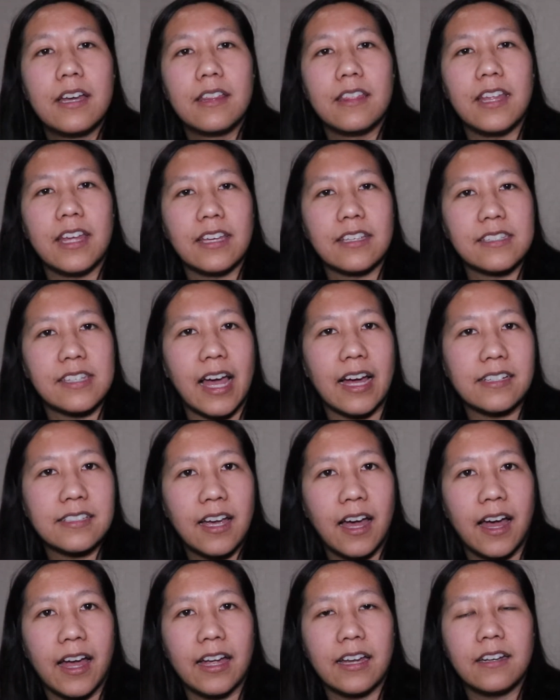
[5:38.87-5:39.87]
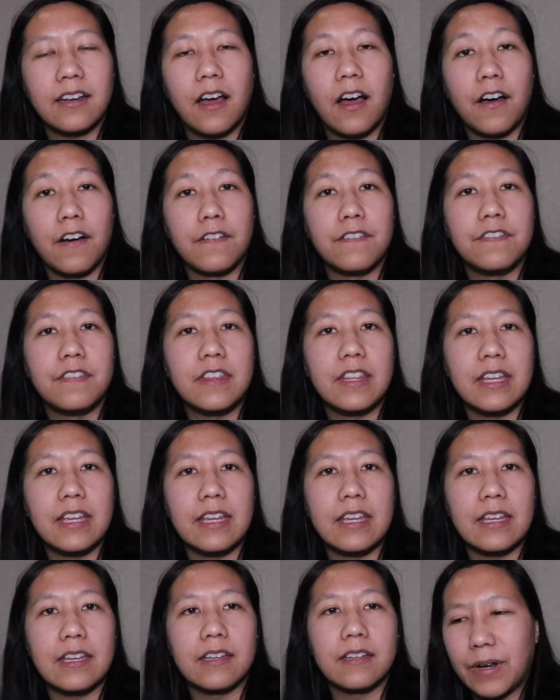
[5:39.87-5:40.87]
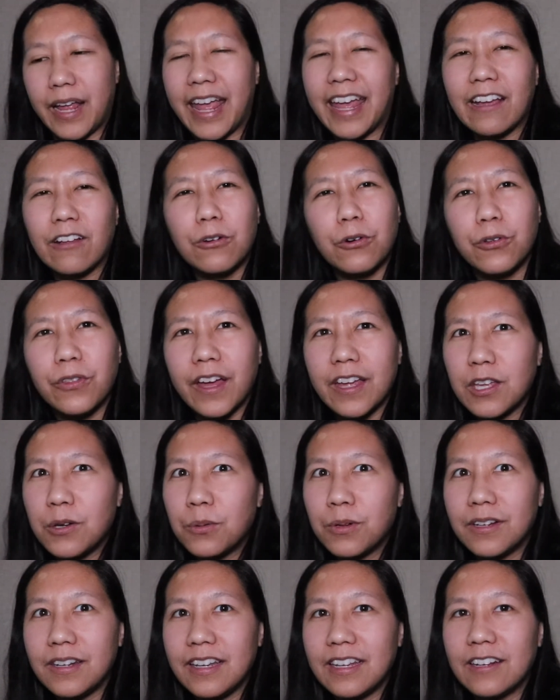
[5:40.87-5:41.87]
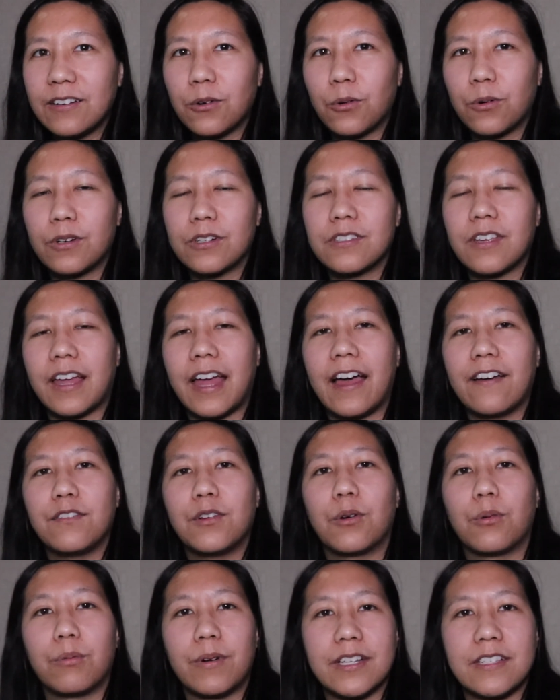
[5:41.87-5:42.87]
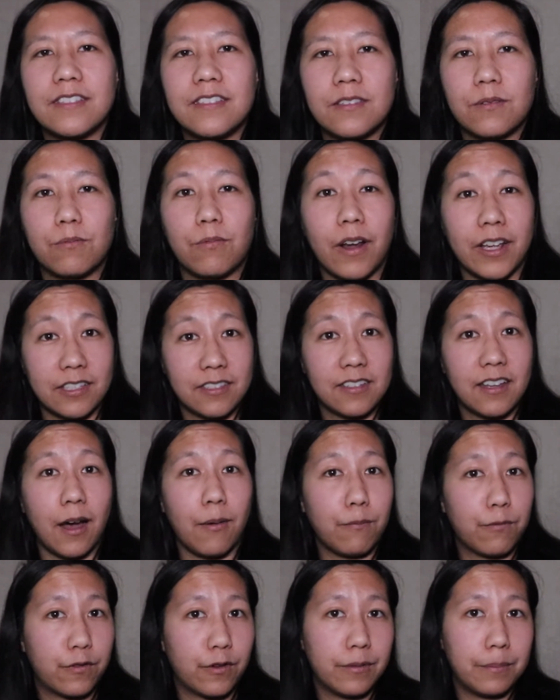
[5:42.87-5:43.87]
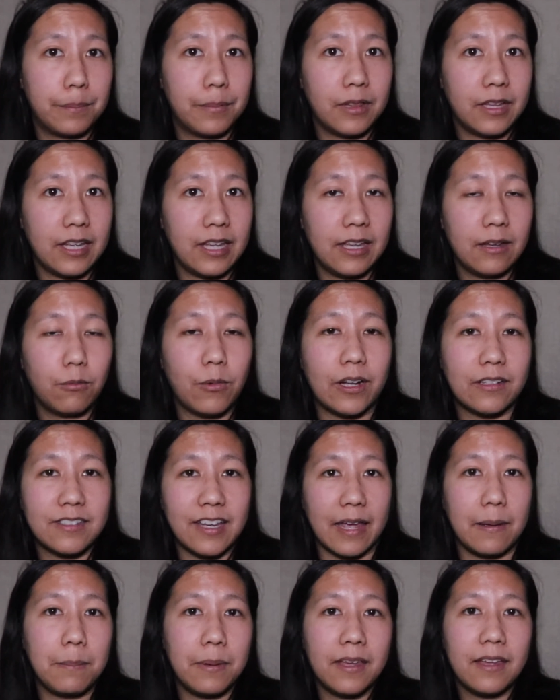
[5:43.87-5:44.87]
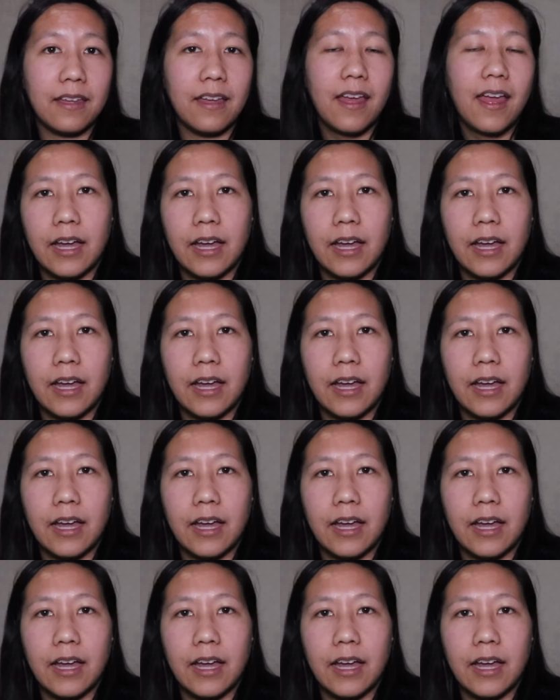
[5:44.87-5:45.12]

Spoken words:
the exact height of the angle that you would need in order to have your wrists rest comfortably while typing.